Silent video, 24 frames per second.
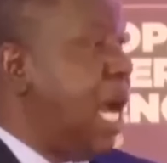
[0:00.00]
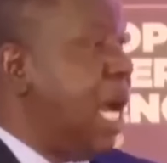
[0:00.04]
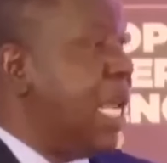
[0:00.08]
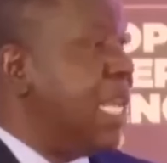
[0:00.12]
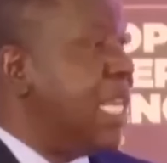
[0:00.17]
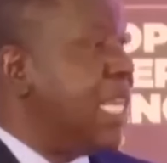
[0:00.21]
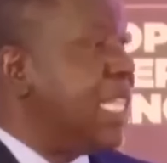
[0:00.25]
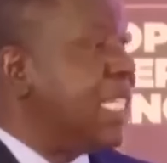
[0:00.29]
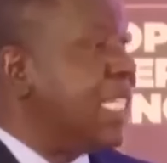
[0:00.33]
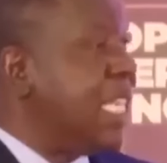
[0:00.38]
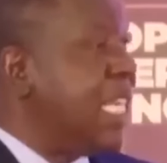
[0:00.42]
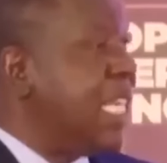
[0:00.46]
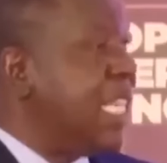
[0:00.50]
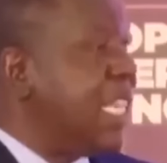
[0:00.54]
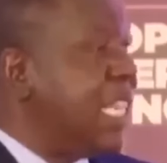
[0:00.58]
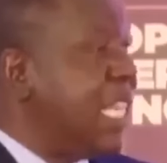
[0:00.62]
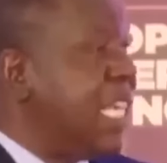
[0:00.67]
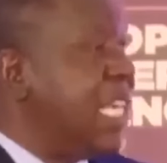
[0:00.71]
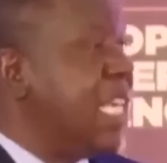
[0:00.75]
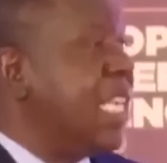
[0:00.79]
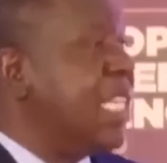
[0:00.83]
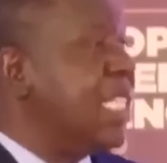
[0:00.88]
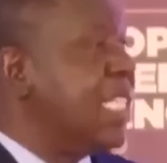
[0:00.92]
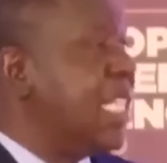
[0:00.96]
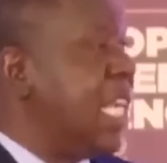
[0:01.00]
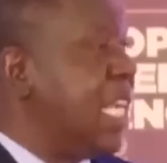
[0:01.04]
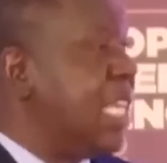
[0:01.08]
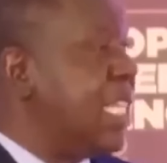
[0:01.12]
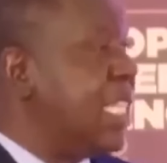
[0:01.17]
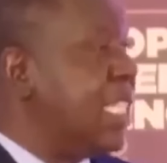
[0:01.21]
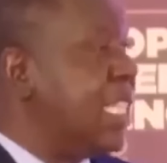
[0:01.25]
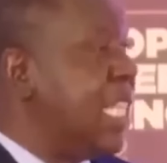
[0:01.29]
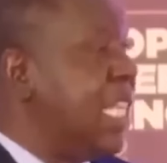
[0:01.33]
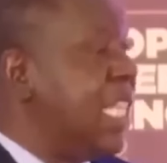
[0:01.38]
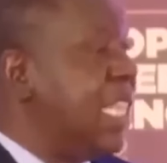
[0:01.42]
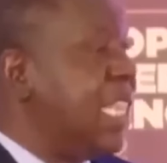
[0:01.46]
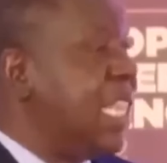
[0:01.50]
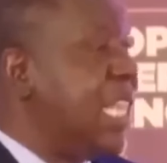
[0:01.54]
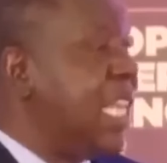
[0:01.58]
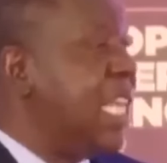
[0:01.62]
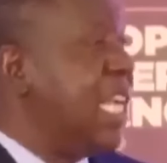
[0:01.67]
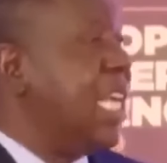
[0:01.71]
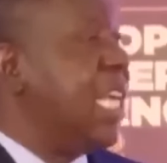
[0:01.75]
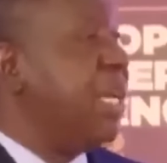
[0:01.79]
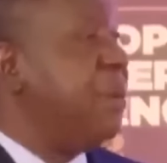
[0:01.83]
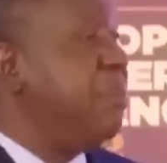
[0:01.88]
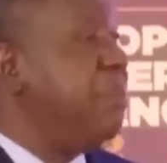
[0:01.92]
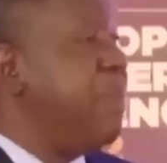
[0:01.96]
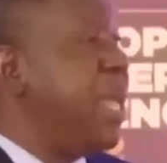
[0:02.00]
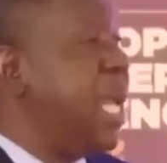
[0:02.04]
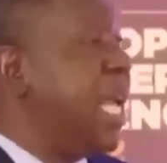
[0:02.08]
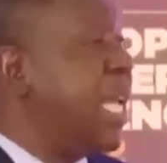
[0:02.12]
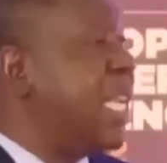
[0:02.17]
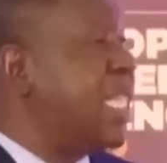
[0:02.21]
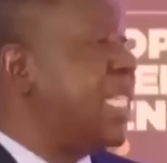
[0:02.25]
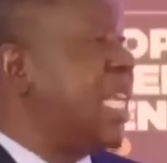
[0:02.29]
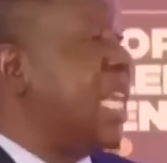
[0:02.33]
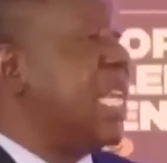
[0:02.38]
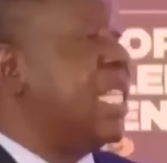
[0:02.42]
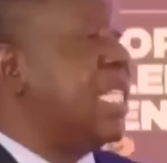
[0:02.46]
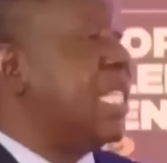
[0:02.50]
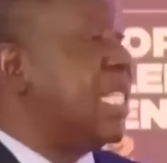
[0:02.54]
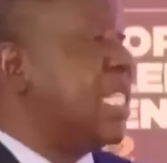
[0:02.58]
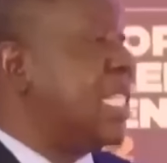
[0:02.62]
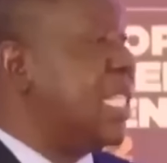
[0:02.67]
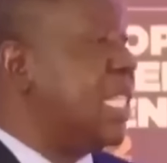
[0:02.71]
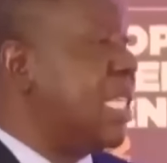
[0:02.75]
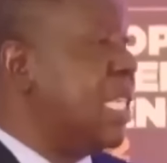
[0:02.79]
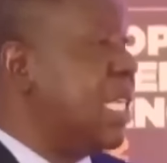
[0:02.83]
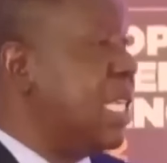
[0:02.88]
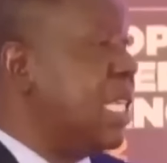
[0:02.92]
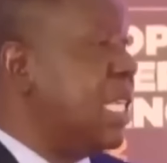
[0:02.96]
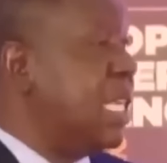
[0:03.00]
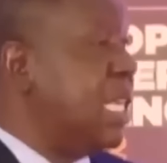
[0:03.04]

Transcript: and they say things that they think make sense.